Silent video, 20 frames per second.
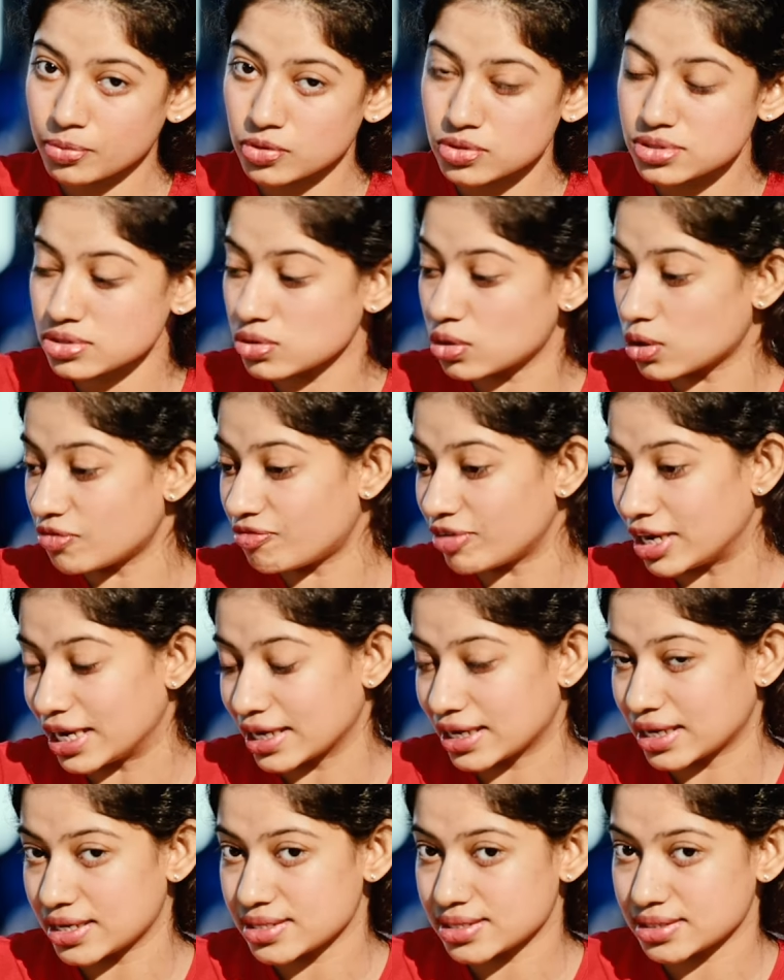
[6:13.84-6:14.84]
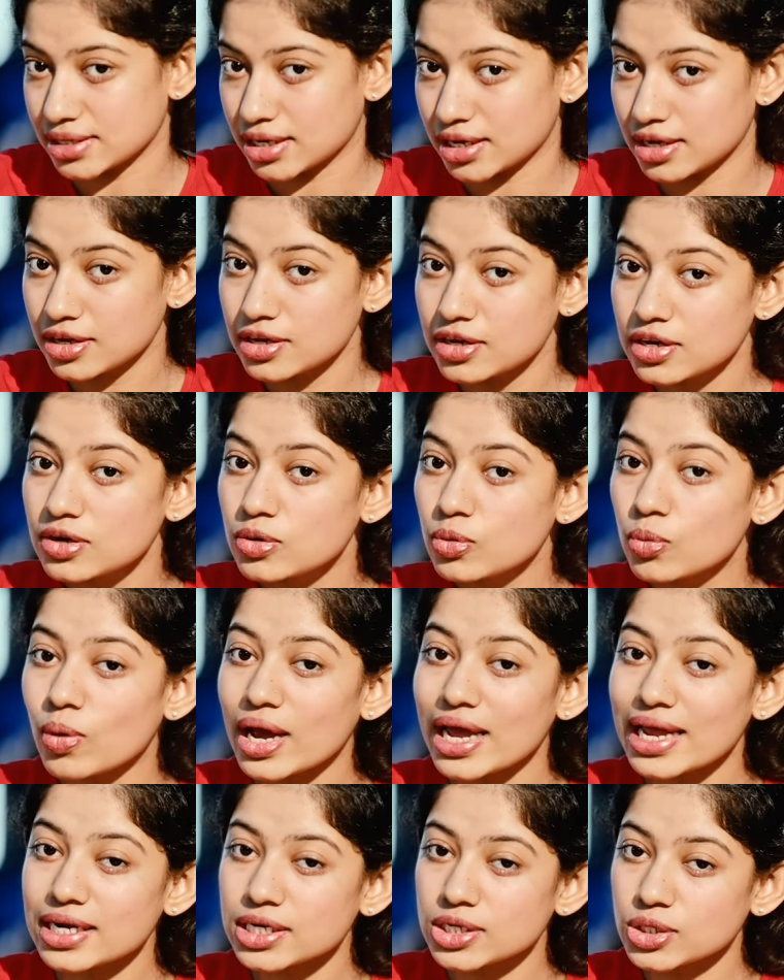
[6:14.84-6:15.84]
pose or Phalakasana.
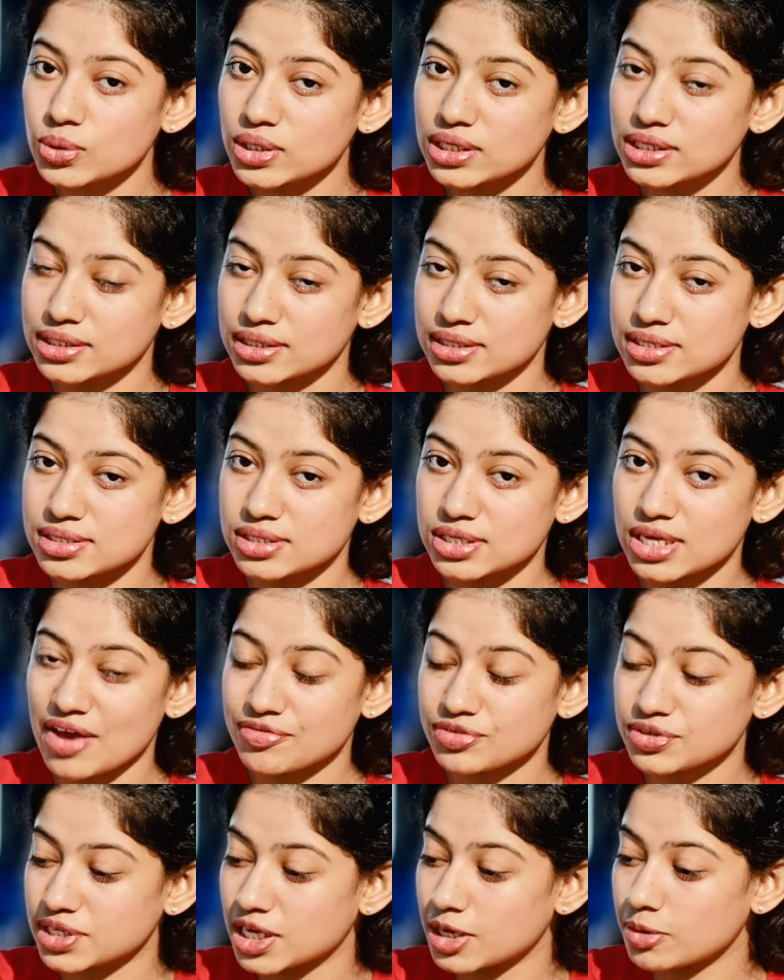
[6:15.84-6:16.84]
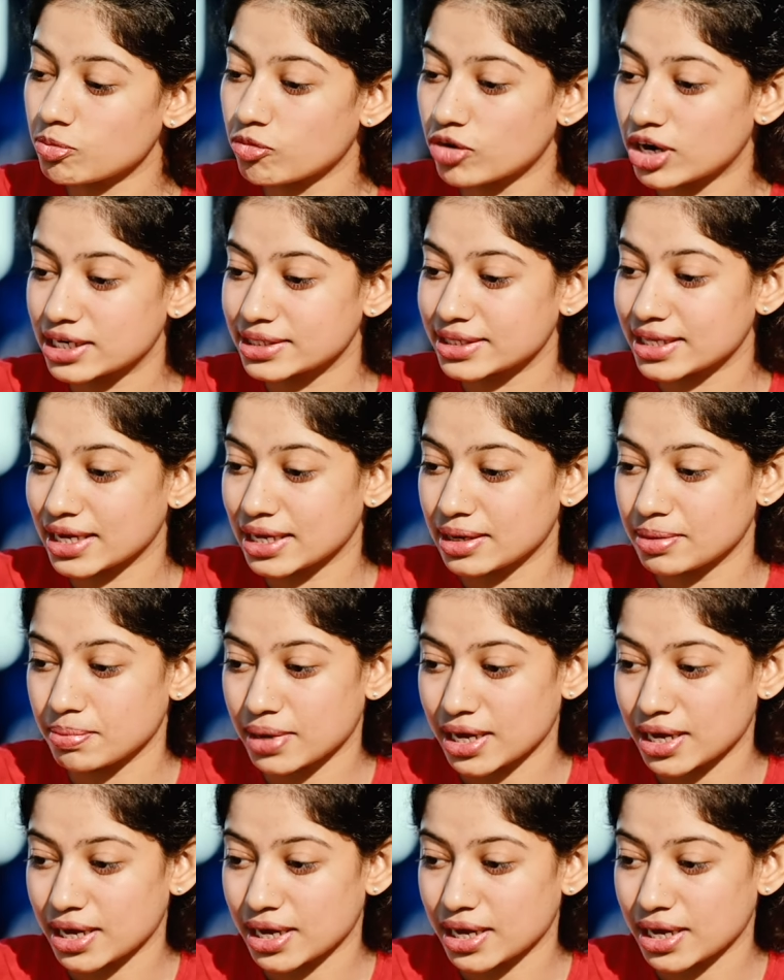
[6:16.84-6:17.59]
While doing this, you have to keep one thing in